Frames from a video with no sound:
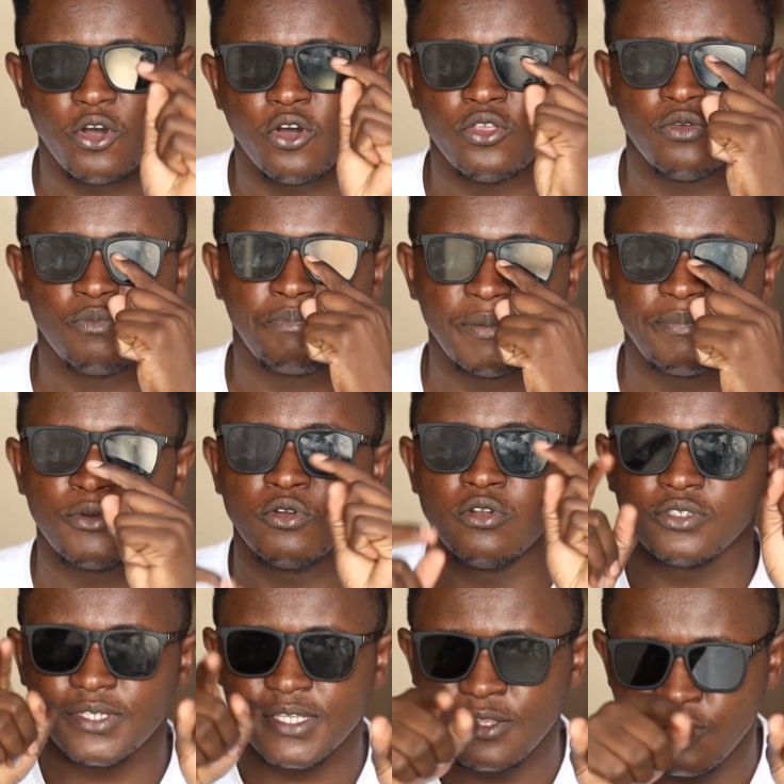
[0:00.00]
Or people will
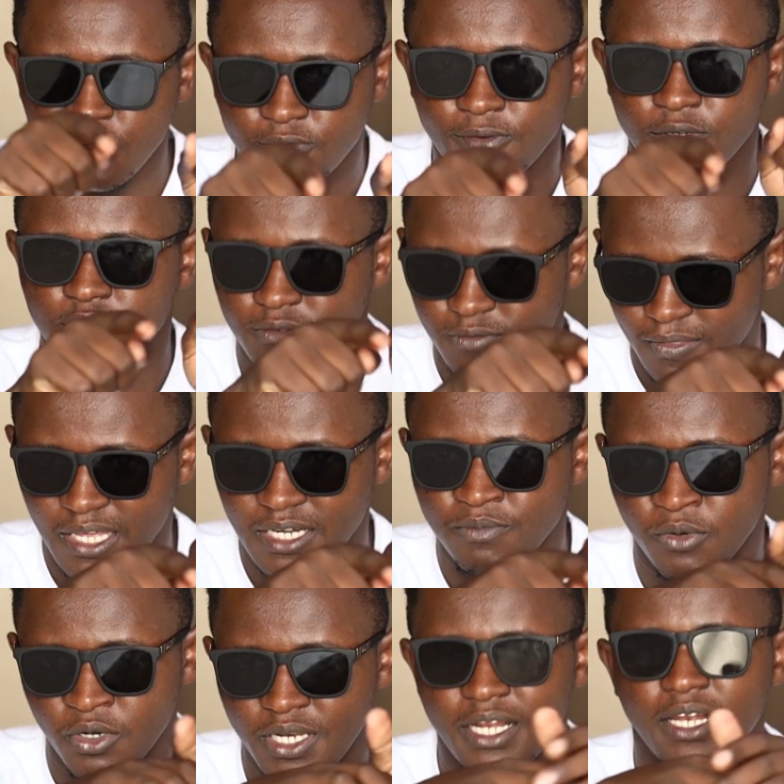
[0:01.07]
see those photos, that
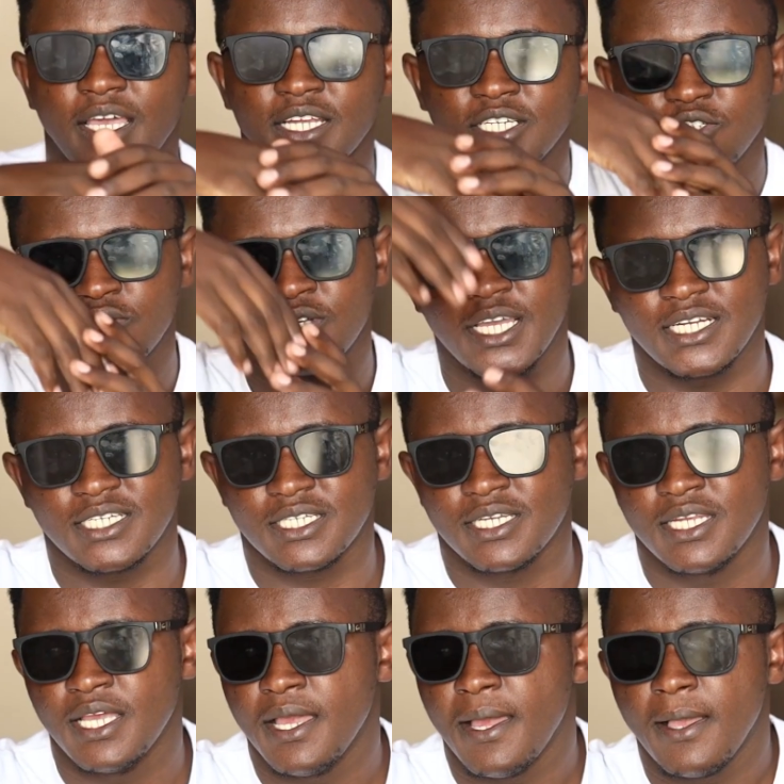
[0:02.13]
model, and
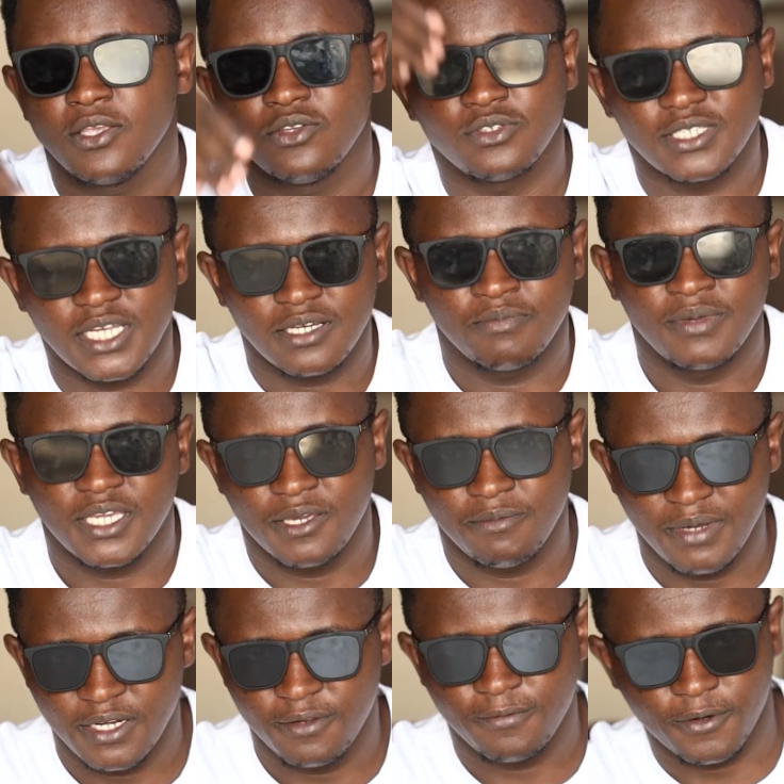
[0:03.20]
you start making
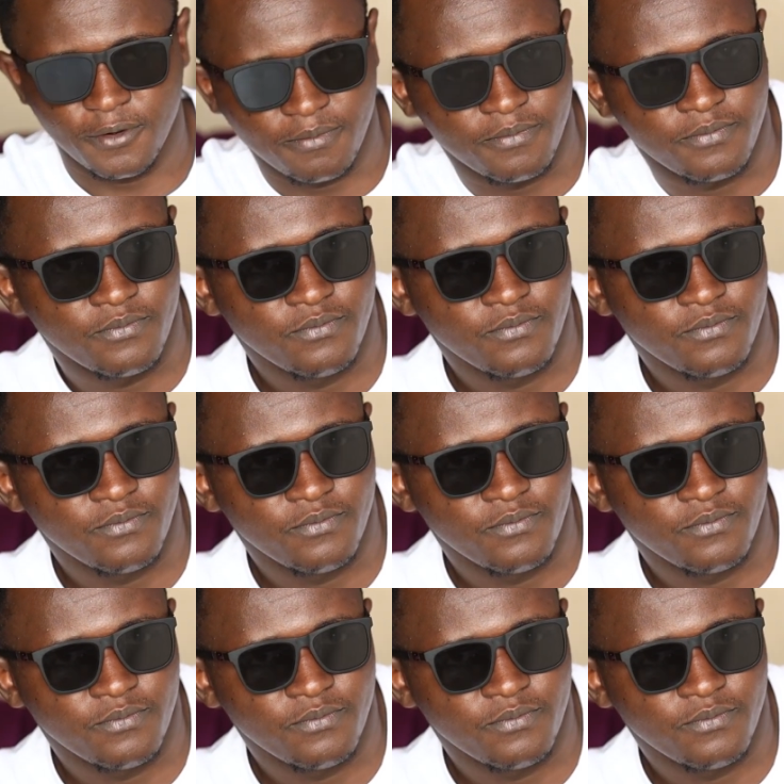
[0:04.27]
money from.